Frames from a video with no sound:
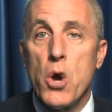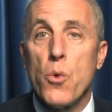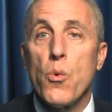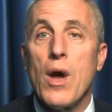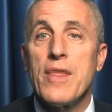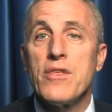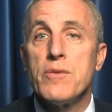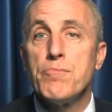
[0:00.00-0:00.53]

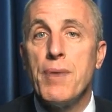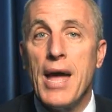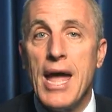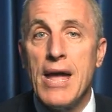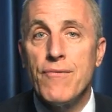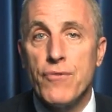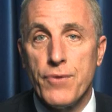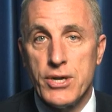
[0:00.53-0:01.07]
rather than
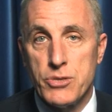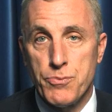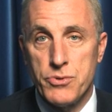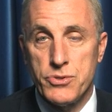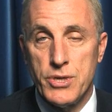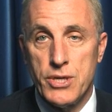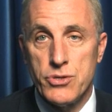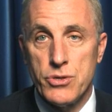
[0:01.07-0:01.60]
pay for each
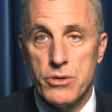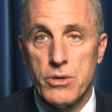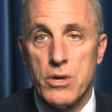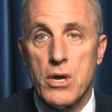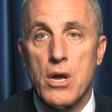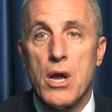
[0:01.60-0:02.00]
procedure,